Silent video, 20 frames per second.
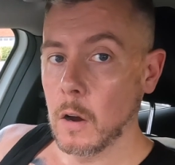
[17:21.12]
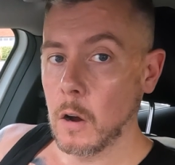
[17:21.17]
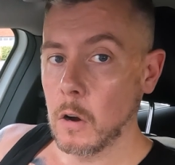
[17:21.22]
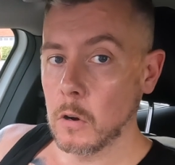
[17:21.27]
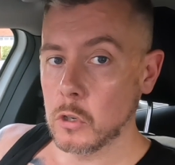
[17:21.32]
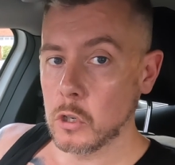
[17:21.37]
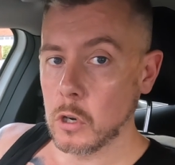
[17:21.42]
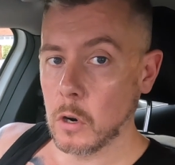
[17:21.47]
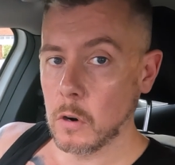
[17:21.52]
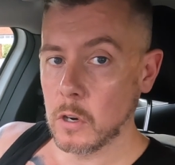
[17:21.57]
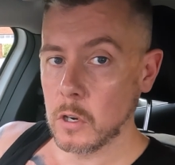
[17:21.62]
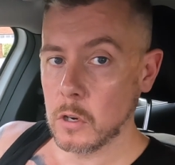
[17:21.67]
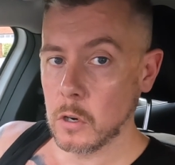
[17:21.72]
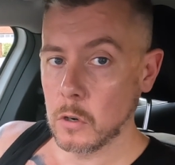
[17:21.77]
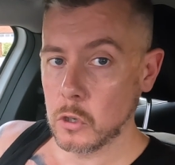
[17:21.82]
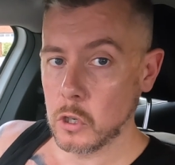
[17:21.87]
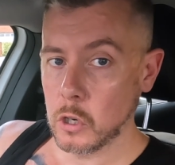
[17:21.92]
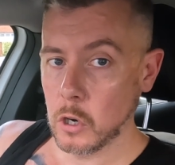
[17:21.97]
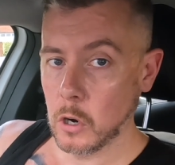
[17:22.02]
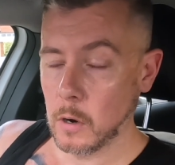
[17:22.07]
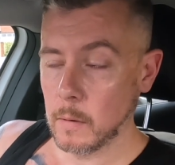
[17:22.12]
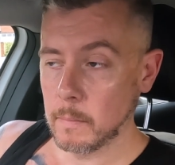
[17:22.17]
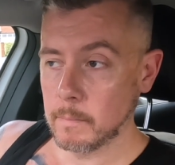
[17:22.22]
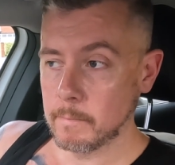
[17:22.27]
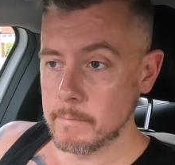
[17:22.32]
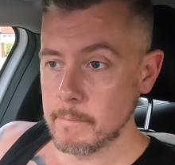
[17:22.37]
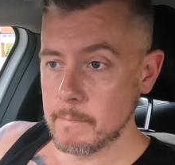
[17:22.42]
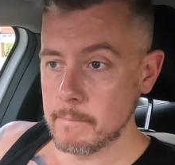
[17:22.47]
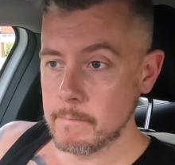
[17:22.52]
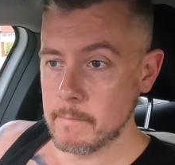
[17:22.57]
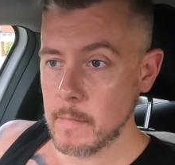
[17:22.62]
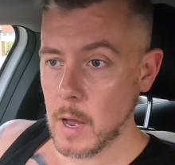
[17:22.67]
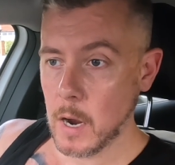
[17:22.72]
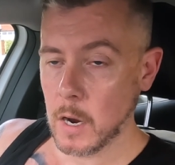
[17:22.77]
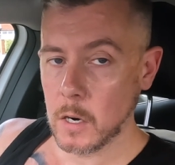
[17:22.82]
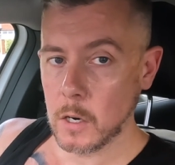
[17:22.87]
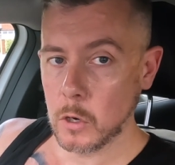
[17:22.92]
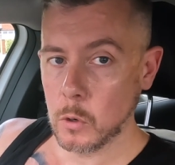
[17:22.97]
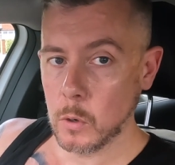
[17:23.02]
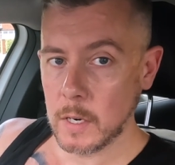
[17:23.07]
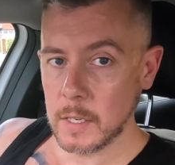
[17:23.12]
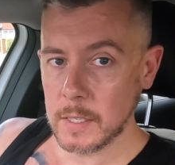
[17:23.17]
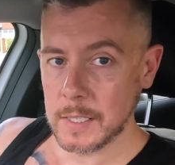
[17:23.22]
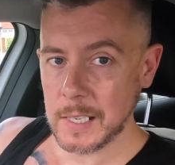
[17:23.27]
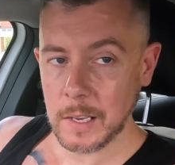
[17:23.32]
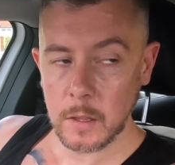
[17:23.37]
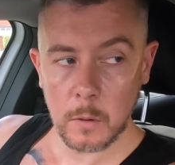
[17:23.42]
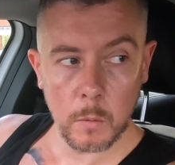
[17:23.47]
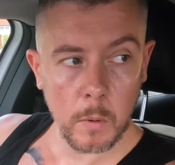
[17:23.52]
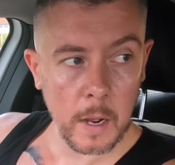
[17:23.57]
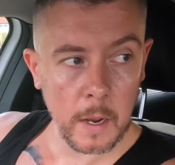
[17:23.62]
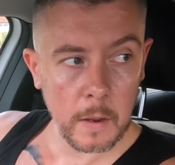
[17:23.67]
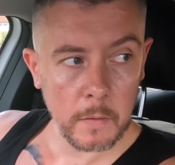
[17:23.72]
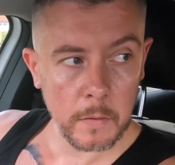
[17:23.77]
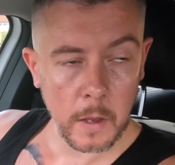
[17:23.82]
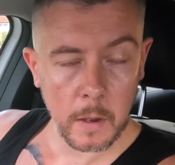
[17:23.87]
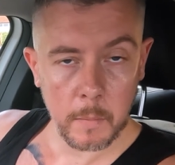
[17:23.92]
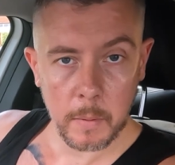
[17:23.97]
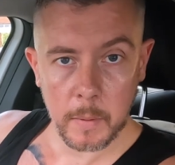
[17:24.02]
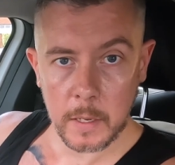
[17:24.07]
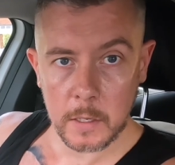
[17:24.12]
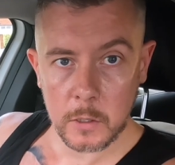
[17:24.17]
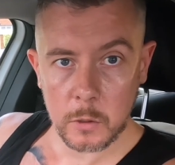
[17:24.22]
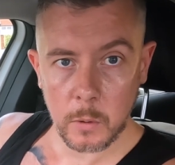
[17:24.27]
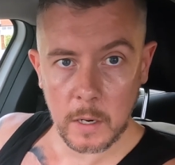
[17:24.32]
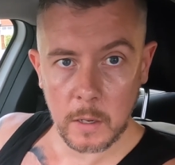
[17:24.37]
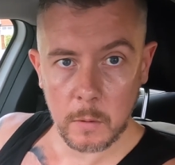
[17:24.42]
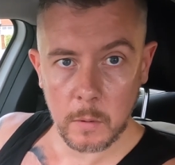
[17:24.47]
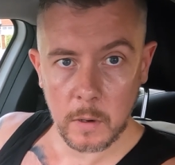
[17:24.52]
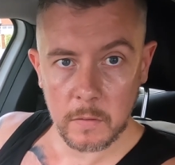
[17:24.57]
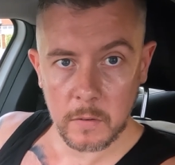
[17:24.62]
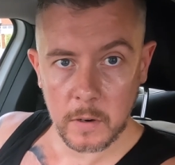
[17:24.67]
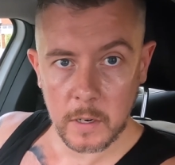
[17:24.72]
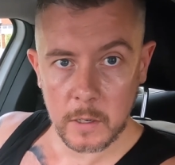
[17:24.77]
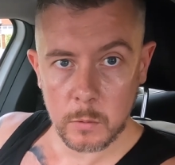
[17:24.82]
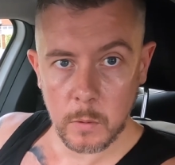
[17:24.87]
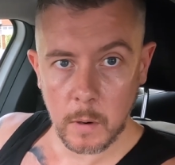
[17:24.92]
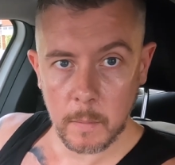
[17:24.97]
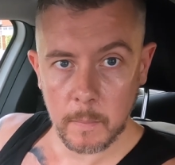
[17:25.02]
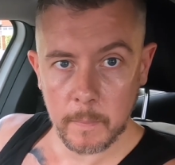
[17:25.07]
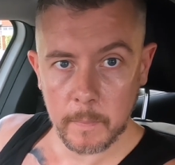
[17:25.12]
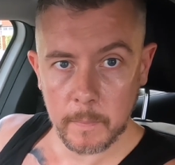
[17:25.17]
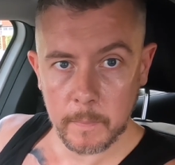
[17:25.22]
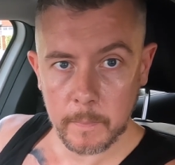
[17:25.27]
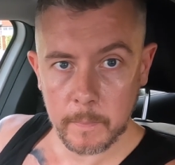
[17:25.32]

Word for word: long story cut short i'm going to go in and tell the wife that i paid 20 quid for each one